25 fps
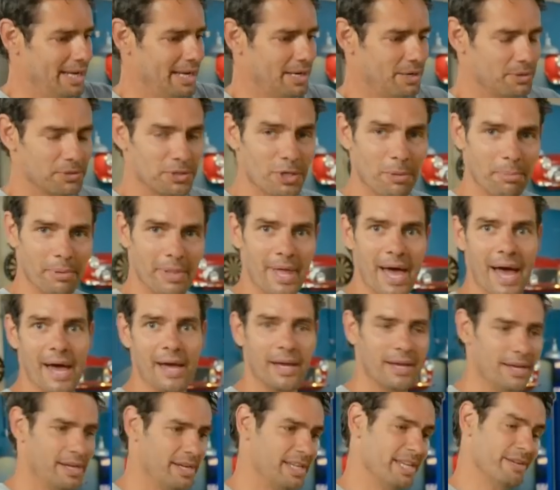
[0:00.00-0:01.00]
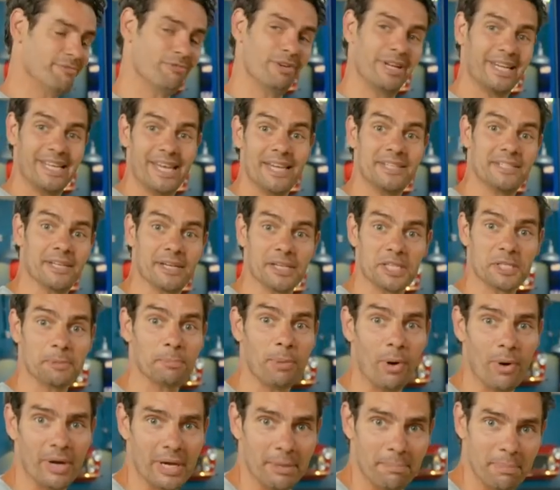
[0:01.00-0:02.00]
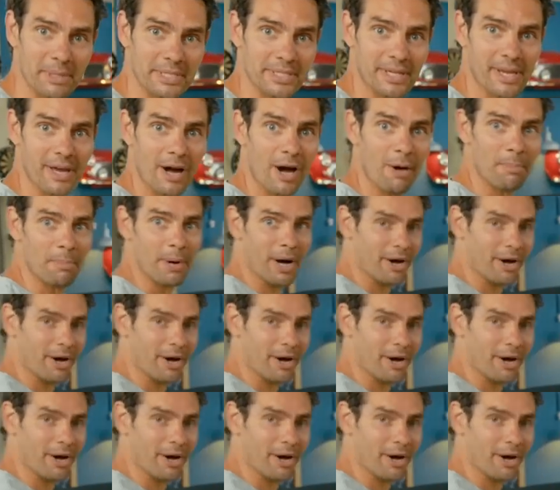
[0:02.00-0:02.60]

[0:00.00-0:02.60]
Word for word: And on top of that, they're really easy to spot in a busy car